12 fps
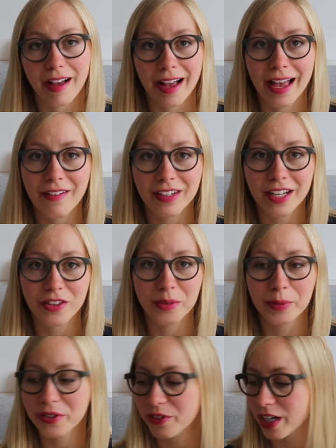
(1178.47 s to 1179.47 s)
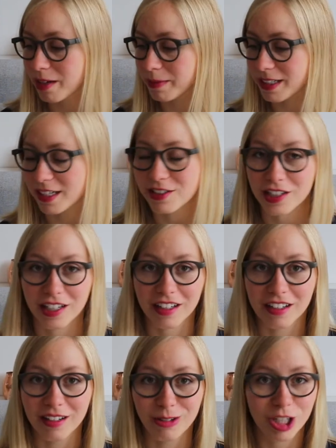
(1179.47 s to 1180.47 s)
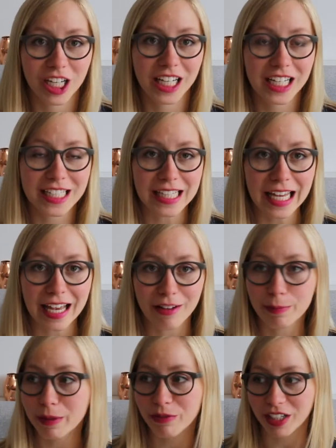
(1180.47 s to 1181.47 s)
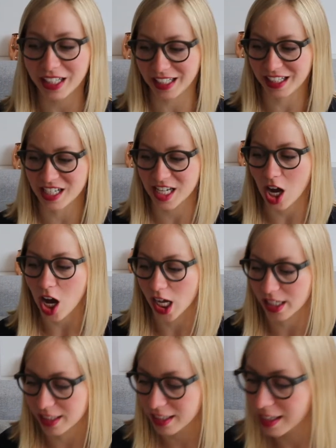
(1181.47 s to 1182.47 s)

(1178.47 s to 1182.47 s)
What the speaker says: I have another book recommendation. What can I say? I've been reading a ton.